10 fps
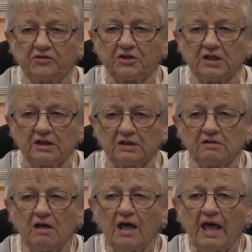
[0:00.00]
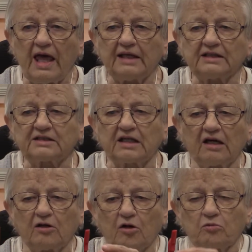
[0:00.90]
tin and it's
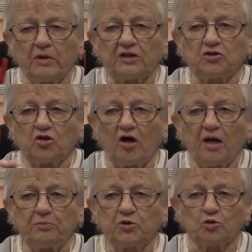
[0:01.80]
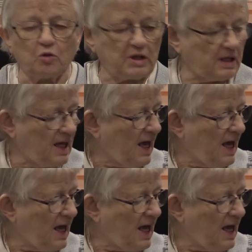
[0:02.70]
got a red top to it.